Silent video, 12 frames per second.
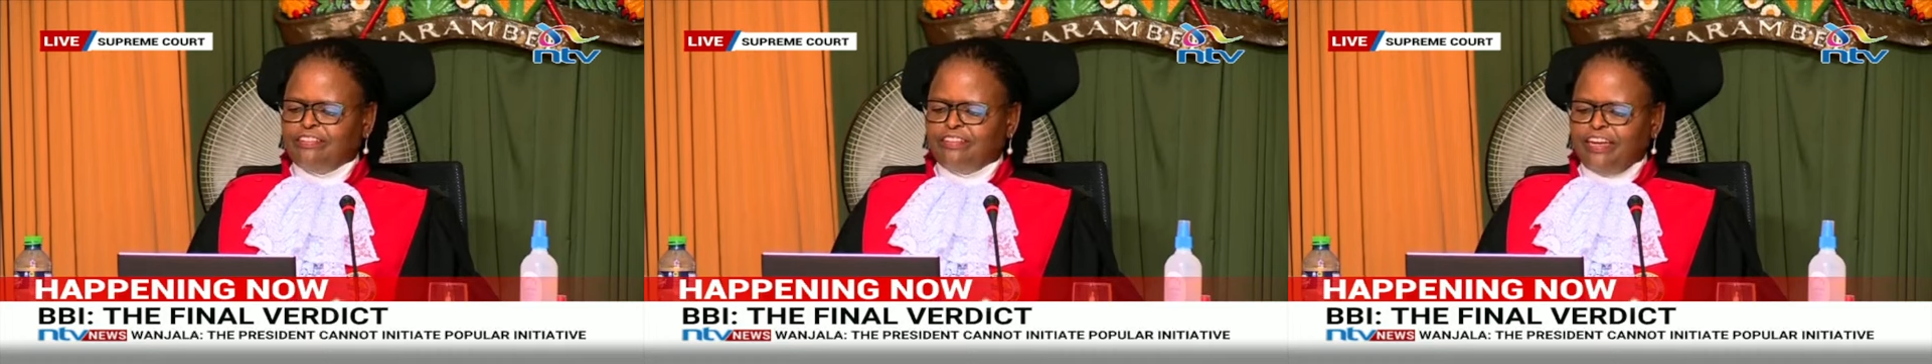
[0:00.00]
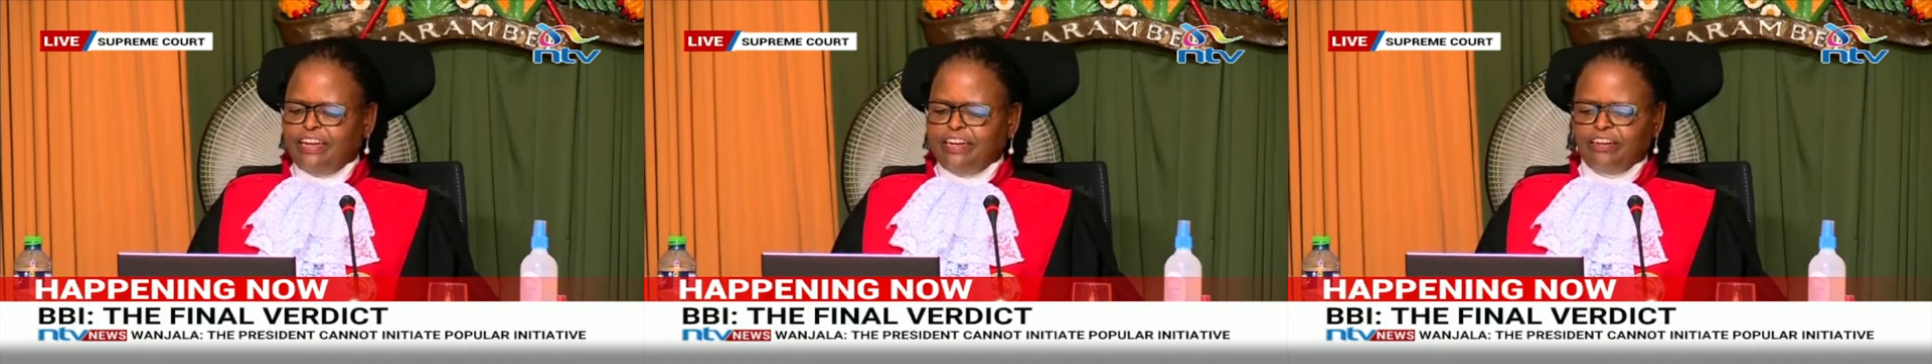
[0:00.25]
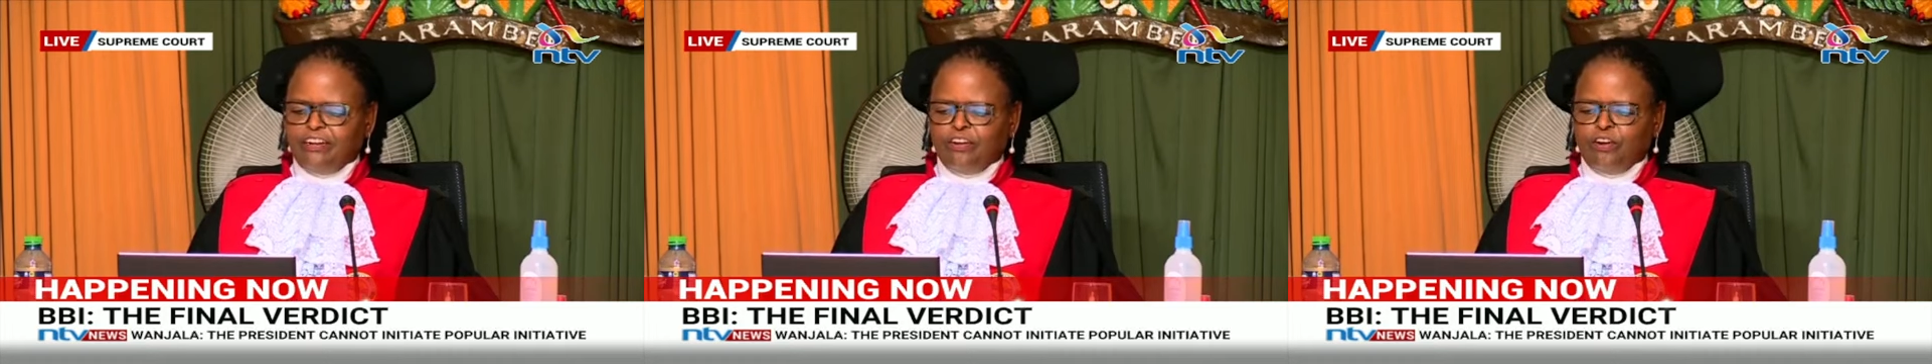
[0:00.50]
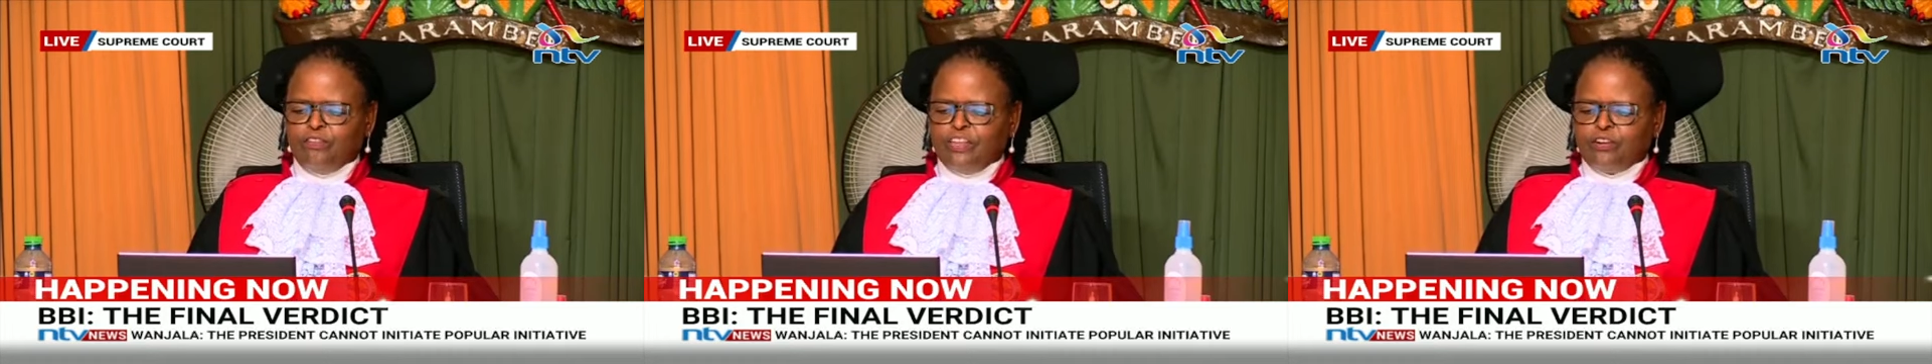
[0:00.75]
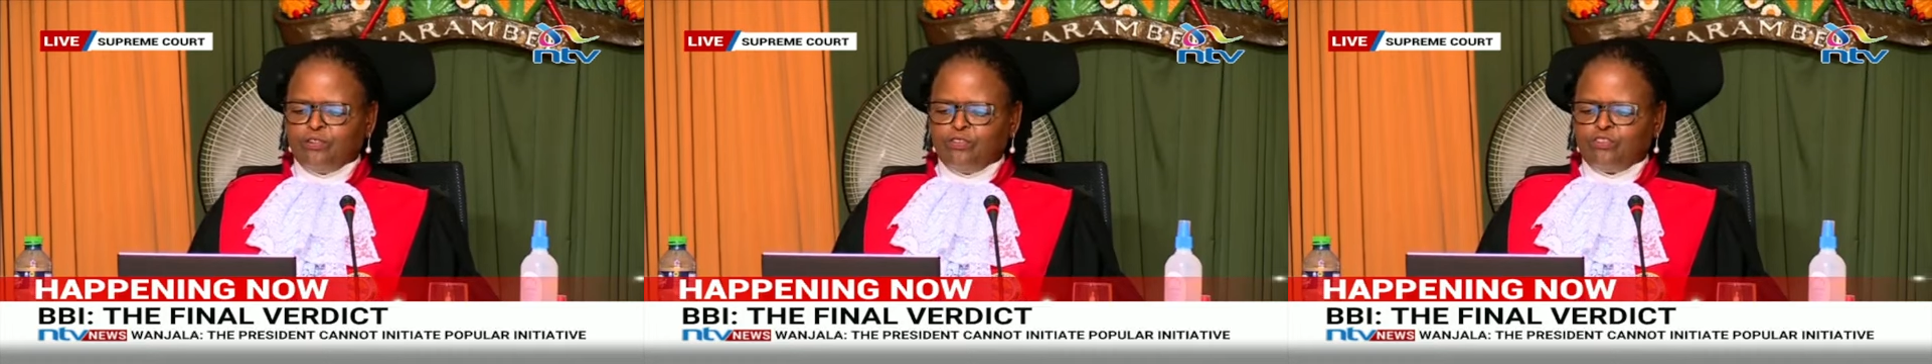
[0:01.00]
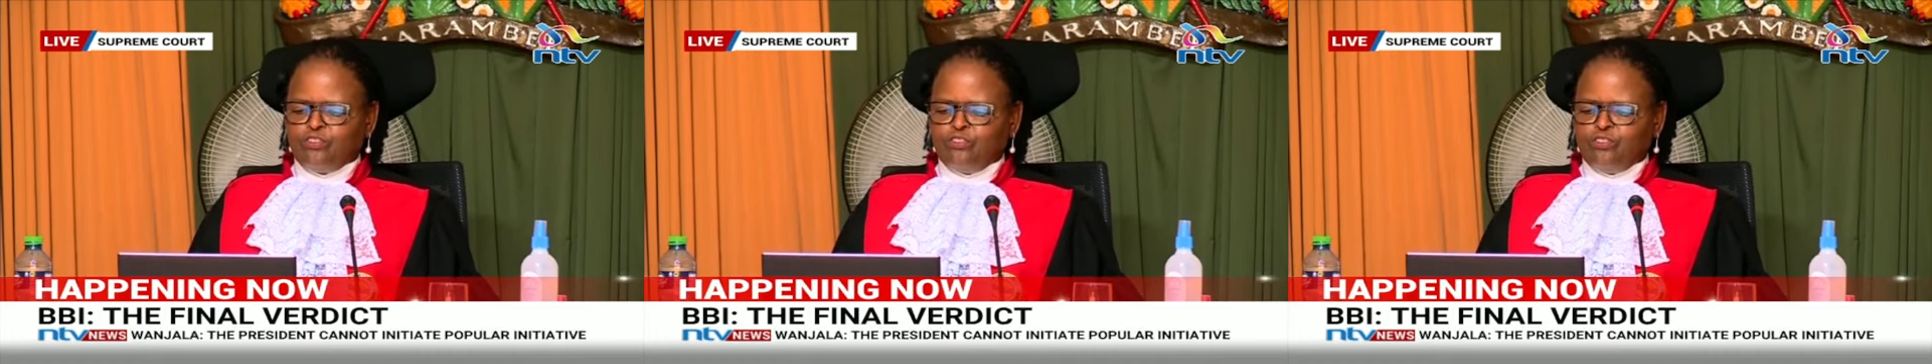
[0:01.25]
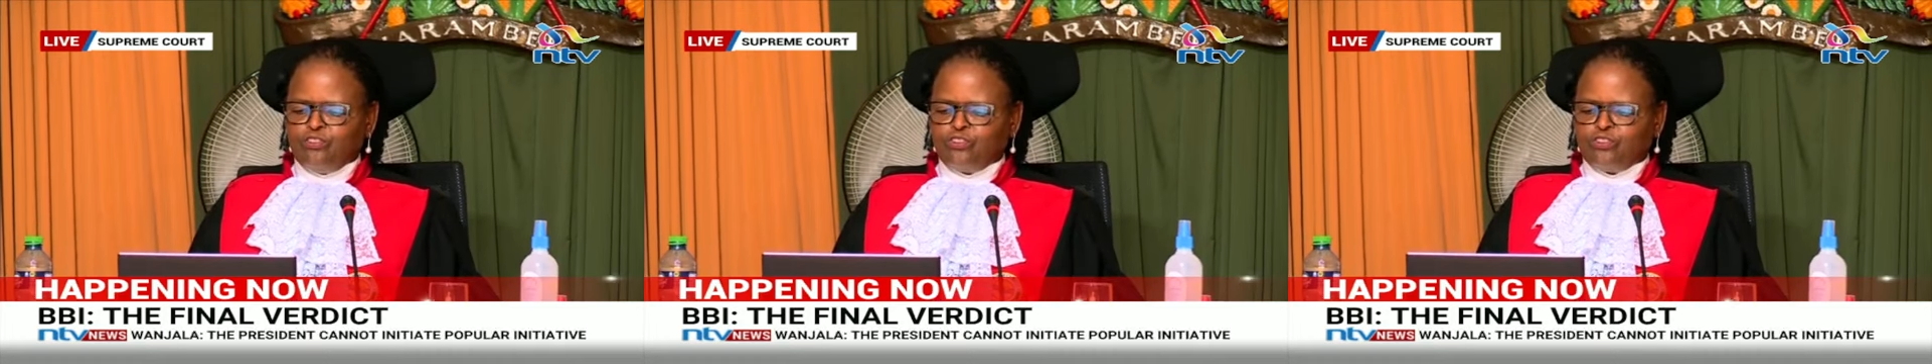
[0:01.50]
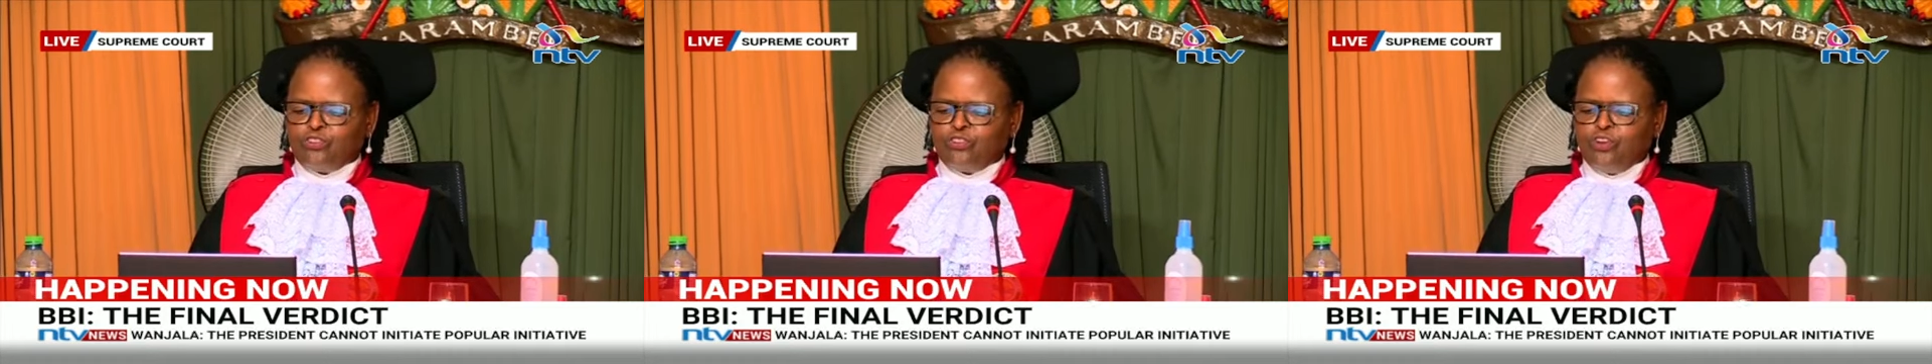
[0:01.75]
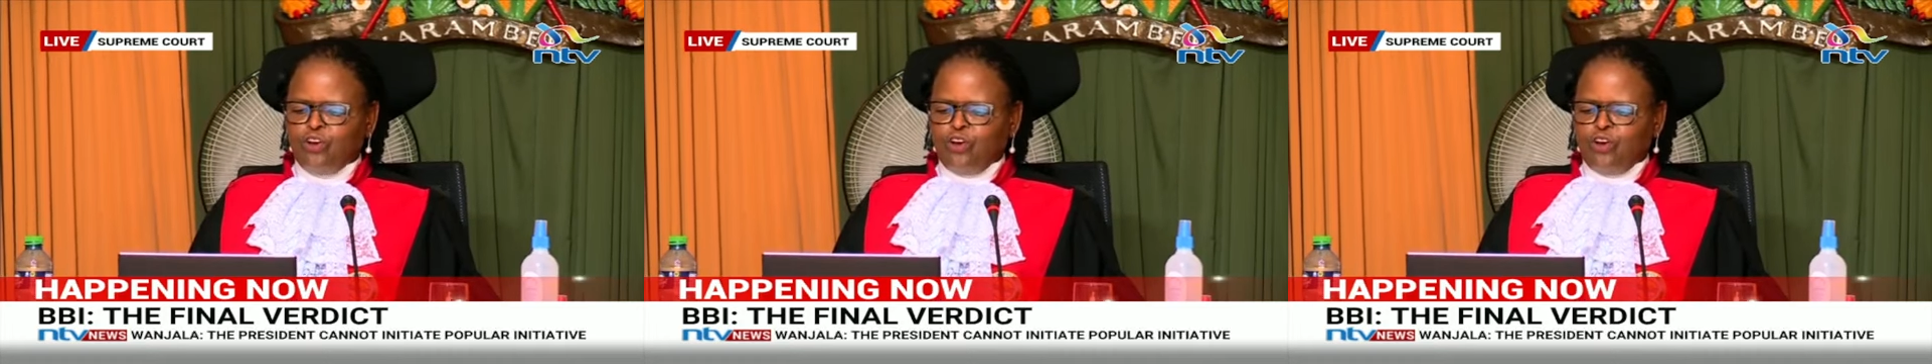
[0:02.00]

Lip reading: 257(10) of the Constitution